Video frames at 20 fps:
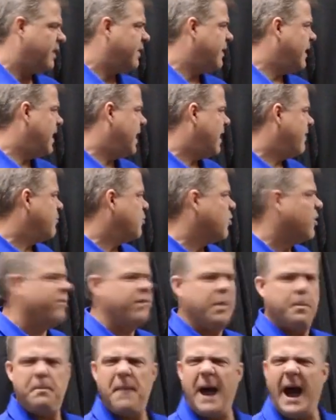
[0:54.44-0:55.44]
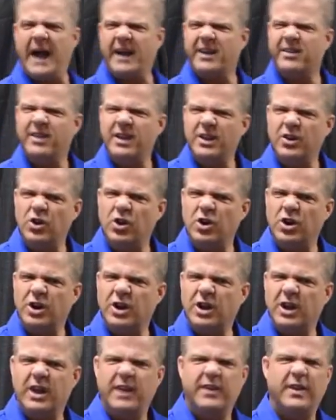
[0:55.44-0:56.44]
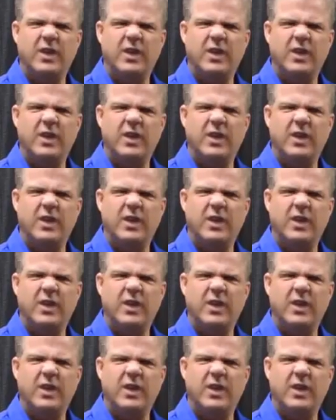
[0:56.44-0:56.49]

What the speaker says: they have more of a boxy look.